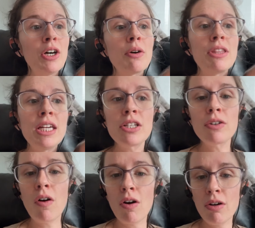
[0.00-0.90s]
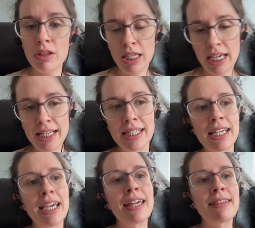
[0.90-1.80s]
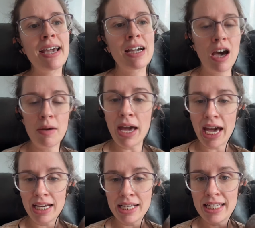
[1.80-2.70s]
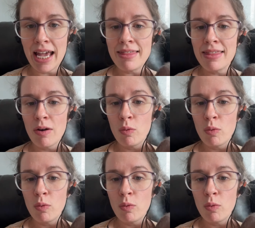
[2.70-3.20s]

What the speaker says: These are all things that come at us and that